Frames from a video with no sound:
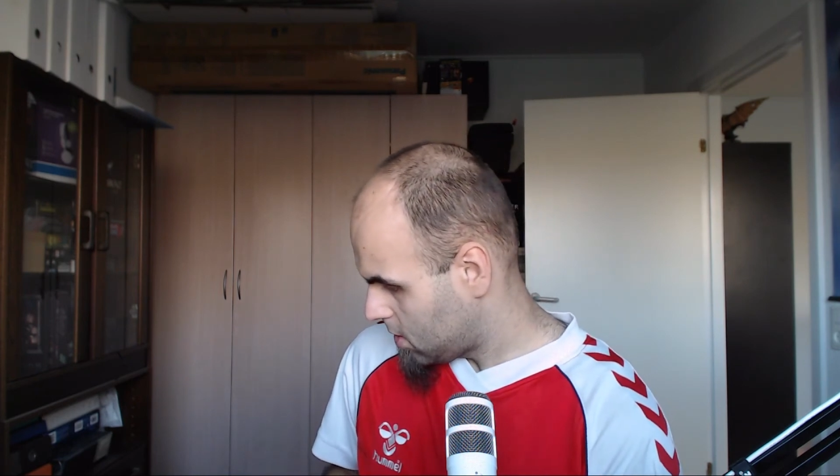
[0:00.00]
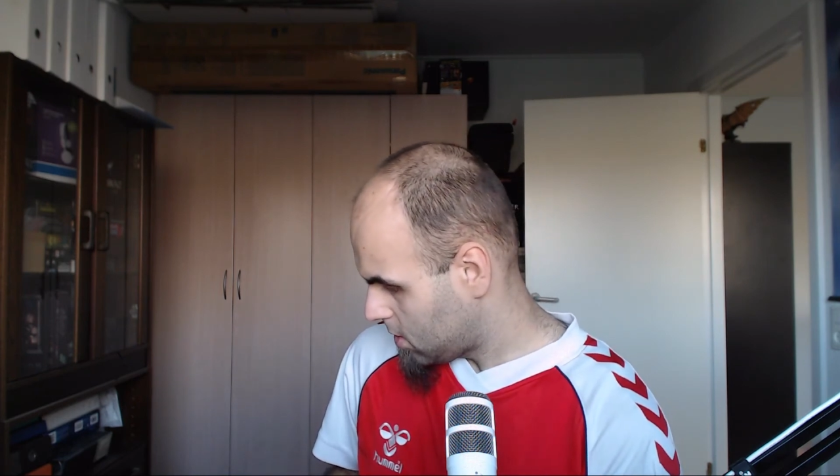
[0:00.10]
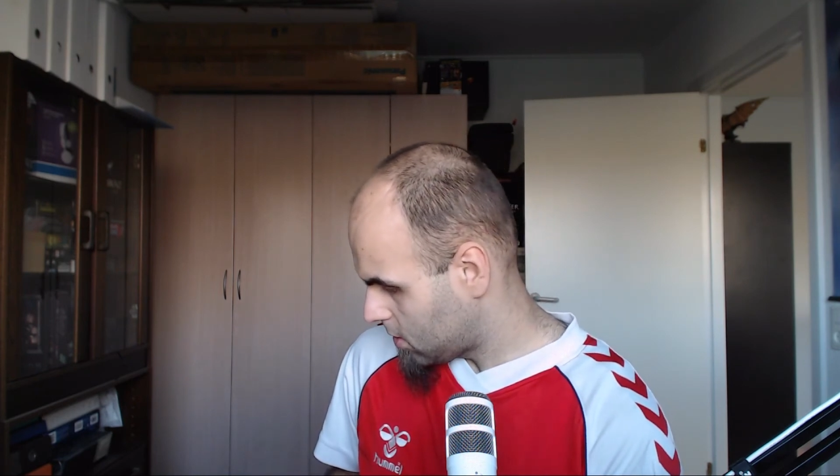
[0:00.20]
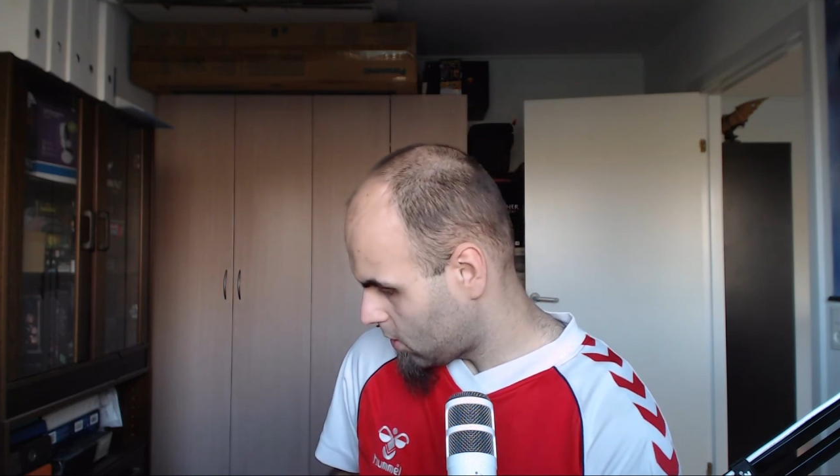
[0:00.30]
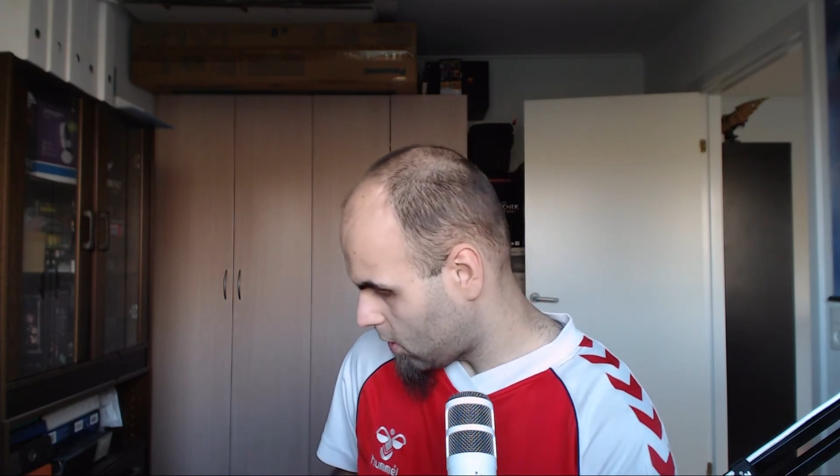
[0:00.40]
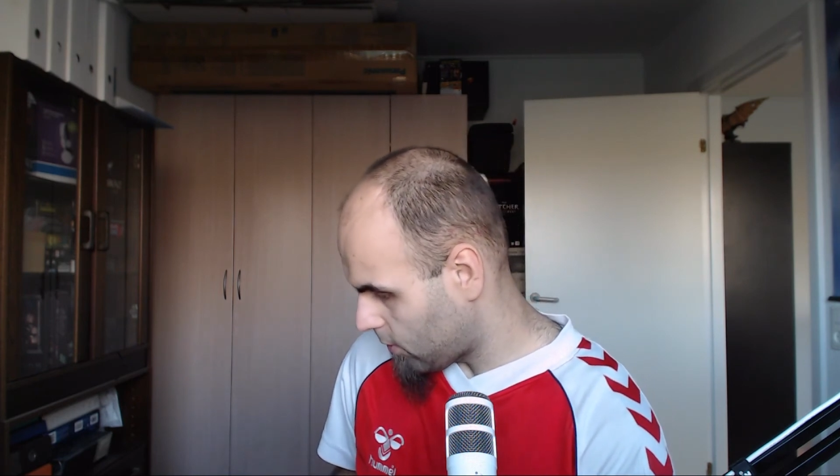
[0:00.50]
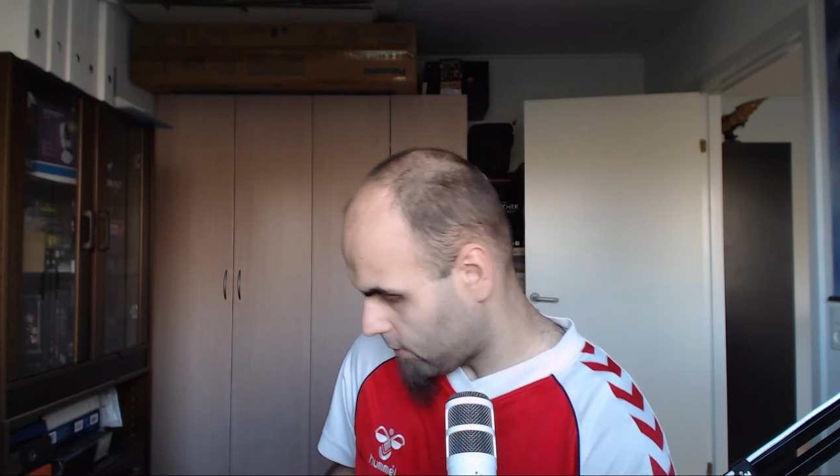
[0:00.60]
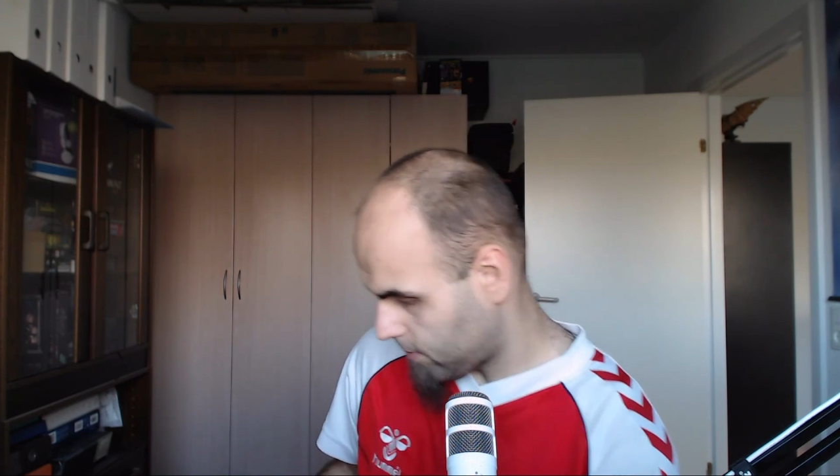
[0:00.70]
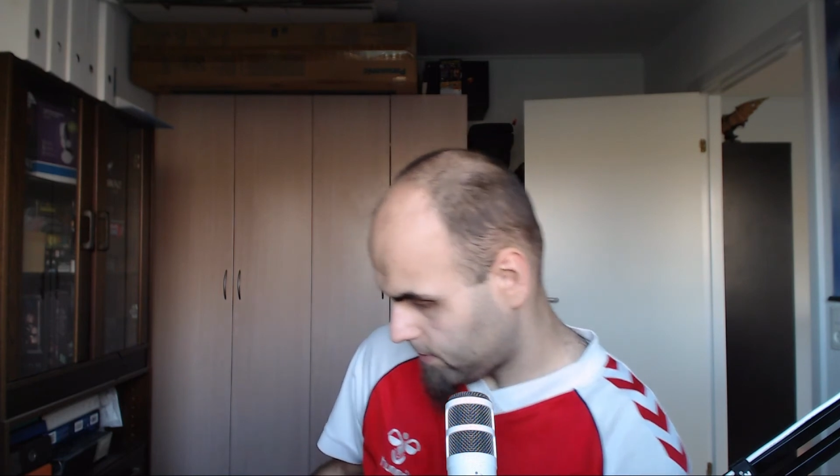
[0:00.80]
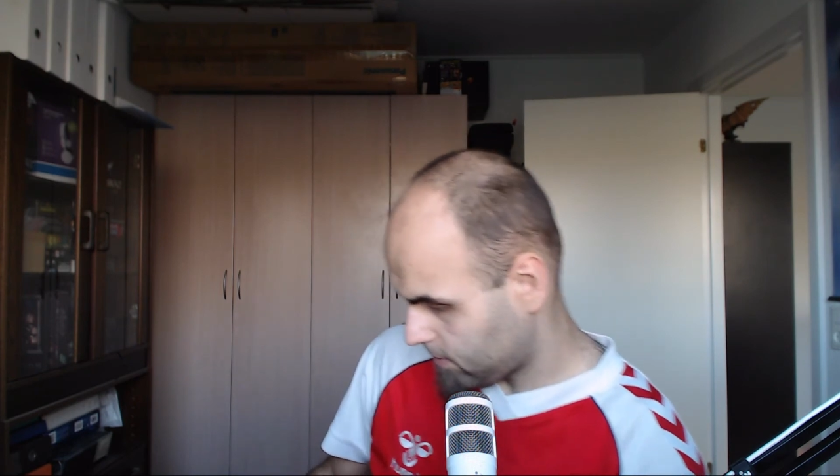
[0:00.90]
whole
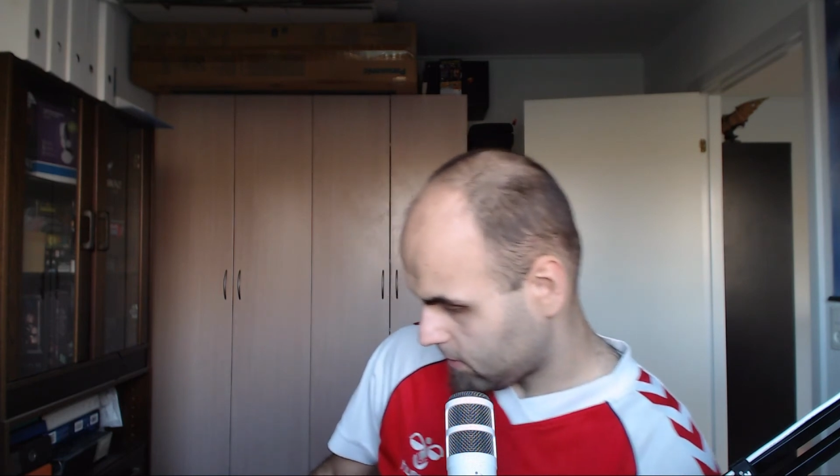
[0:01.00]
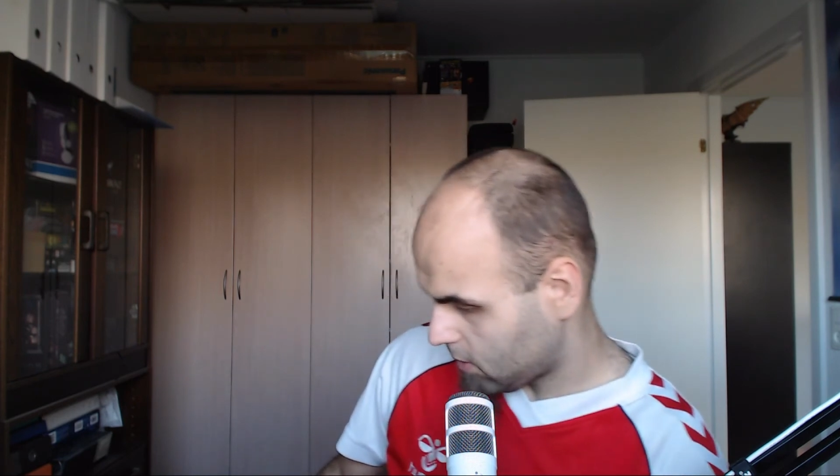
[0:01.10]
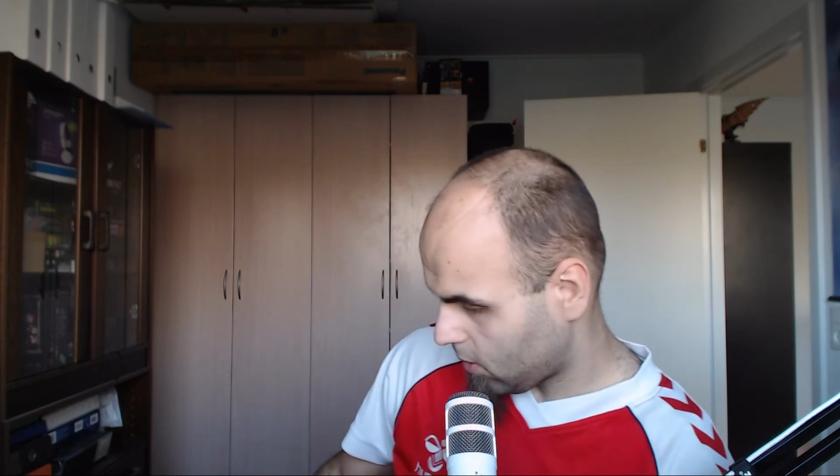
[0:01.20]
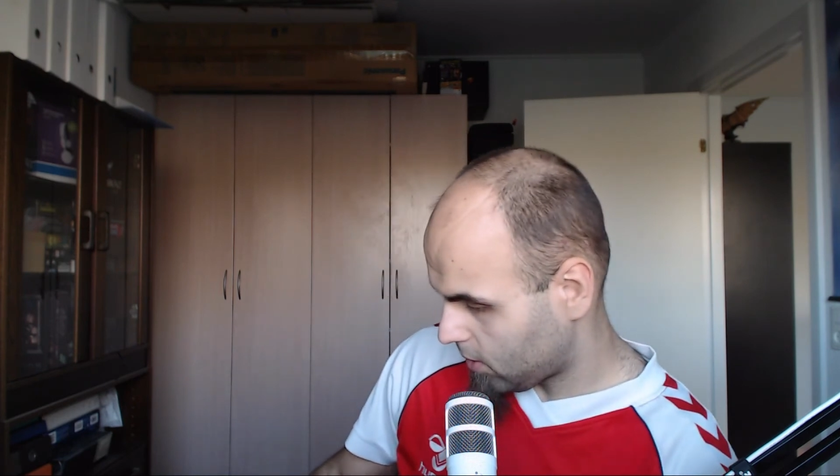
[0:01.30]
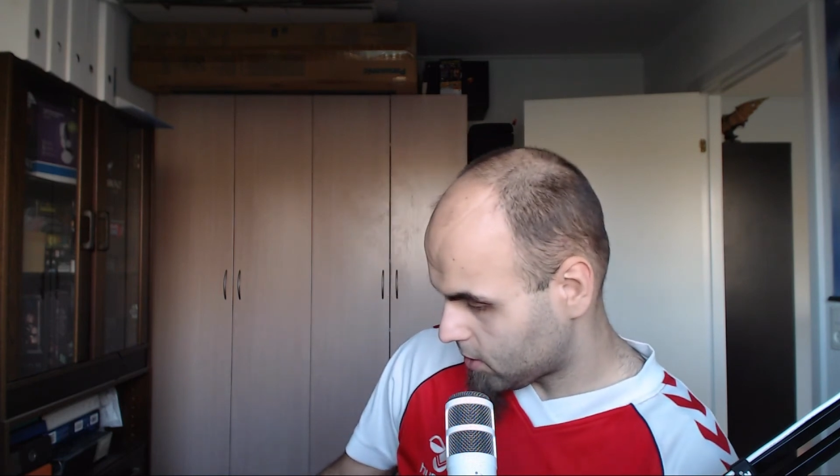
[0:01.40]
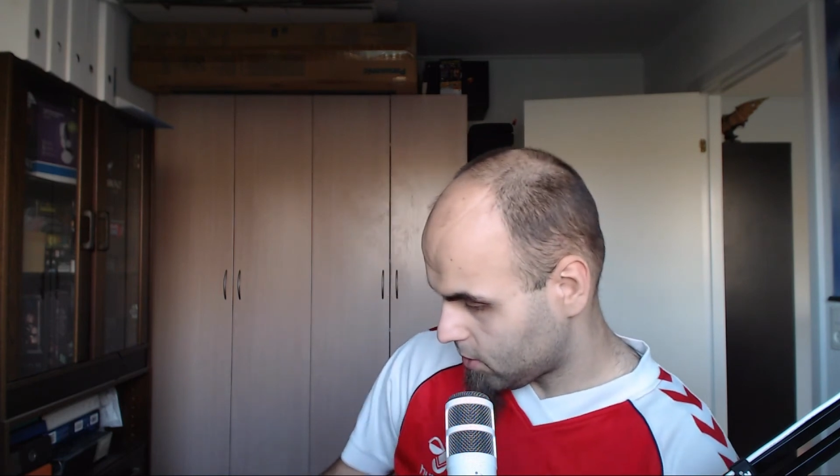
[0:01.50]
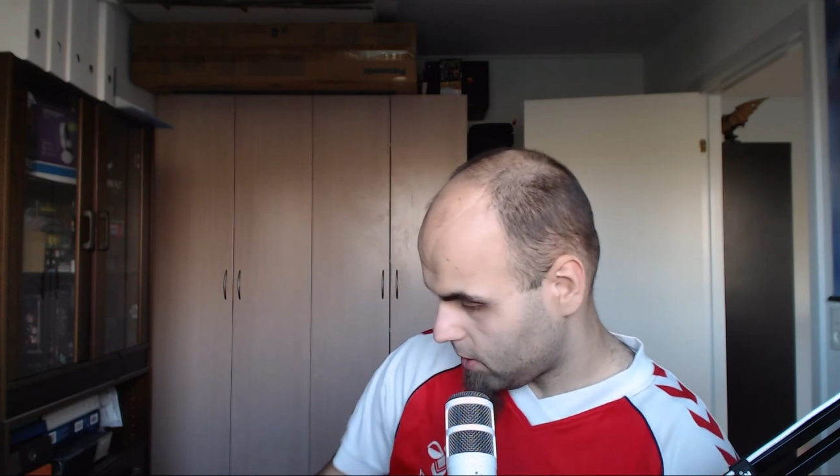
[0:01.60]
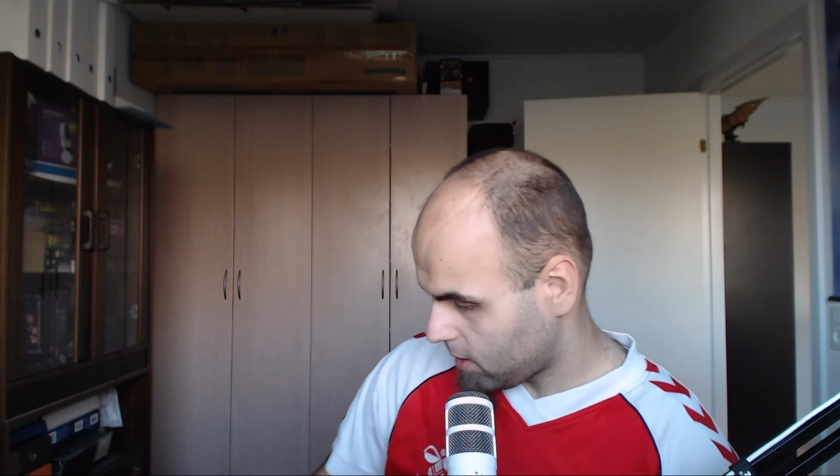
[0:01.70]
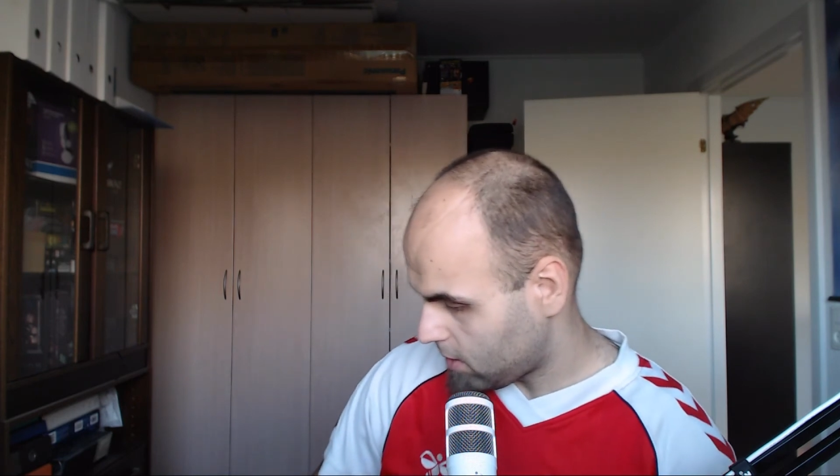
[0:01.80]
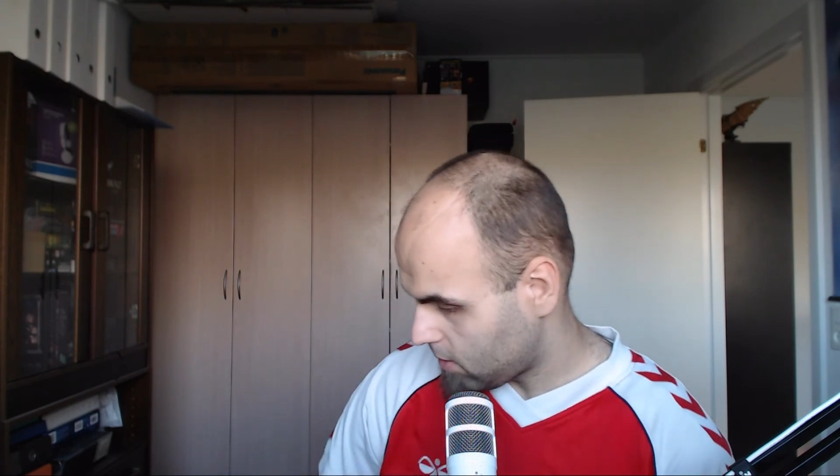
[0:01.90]
issue
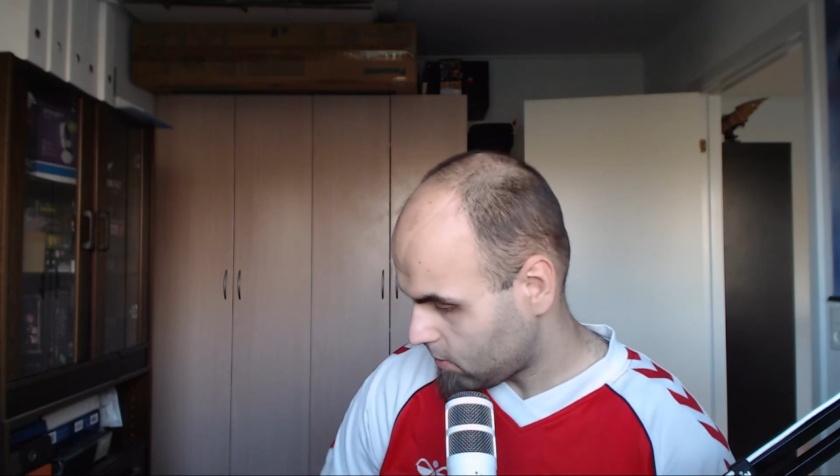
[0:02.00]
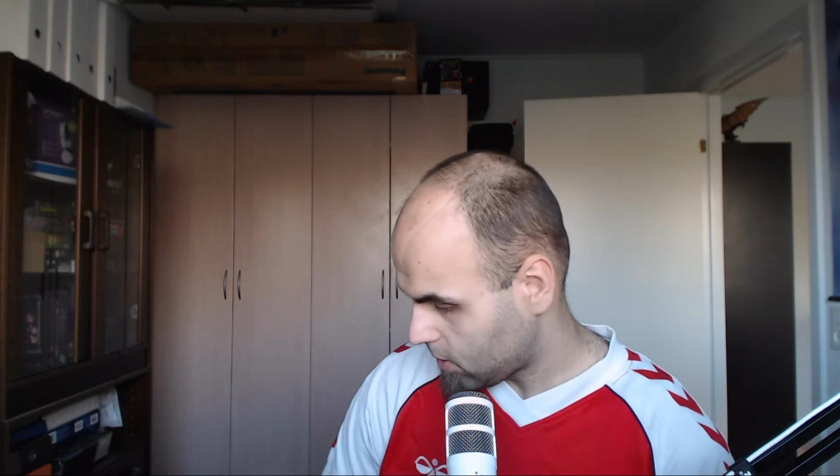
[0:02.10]
here with